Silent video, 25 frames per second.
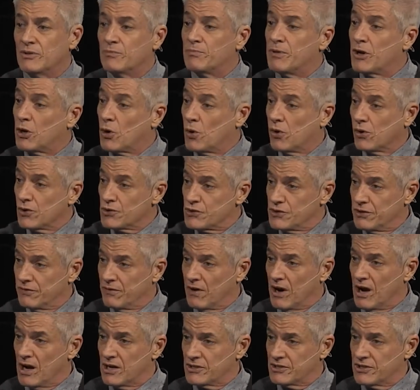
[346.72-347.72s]
but because
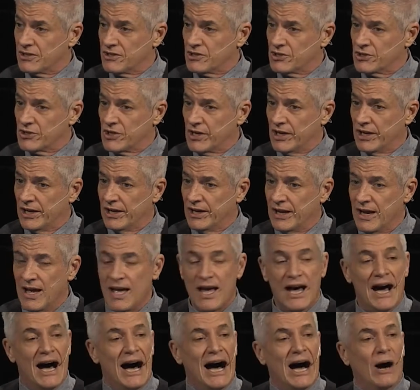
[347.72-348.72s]
you've asked this thing,
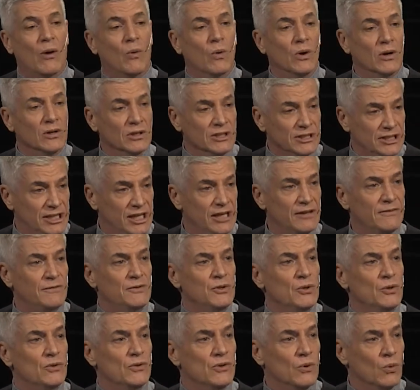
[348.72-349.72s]
I will
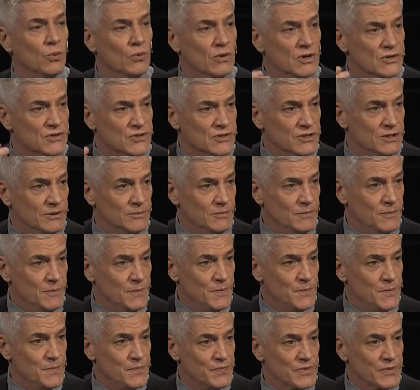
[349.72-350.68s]
give you the wisdom.